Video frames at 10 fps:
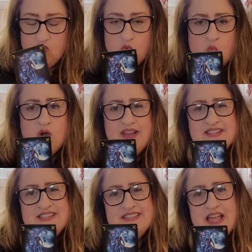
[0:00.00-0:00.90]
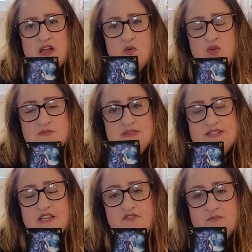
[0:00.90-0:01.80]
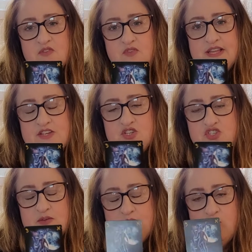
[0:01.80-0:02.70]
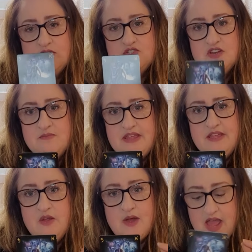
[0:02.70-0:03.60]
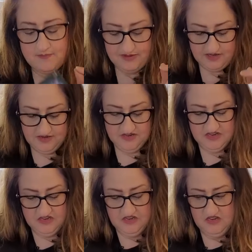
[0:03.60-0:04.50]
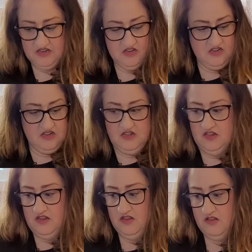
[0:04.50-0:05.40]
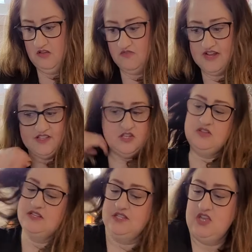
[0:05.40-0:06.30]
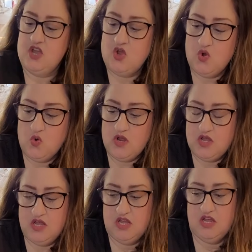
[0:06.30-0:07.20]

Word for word: what is it that was missing from the relationship and what's going to make you happy. All right, so let's go.